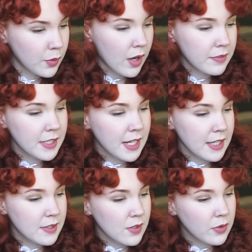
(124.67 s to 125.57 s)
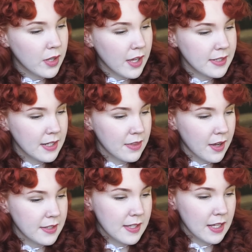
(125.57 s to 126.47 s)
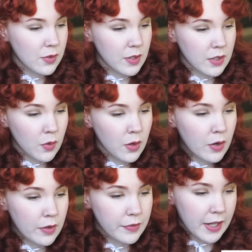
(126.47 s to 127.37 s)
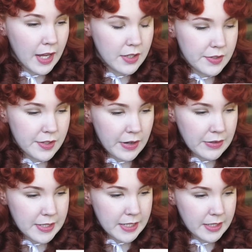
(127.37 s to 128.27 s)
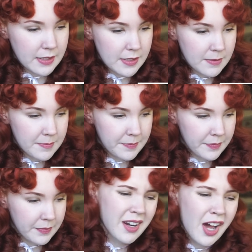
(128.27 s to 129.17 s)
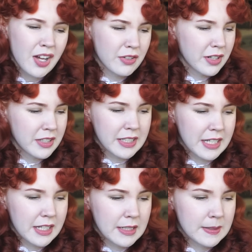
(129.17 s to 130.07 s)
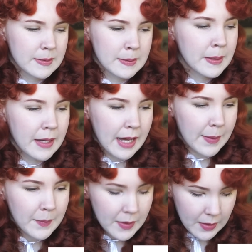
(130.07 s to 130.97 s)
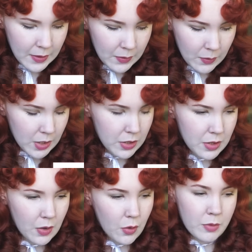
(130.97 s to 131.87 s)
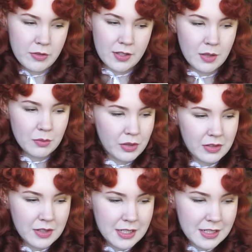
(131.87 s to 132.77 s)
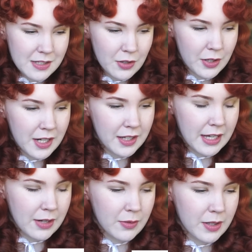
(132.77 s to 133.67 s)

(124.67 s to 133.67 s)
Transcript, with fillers: You often get so lost in thoughts that you ignore or forget your surroundings. Not really. I'm gonna go with almost completely disagree on that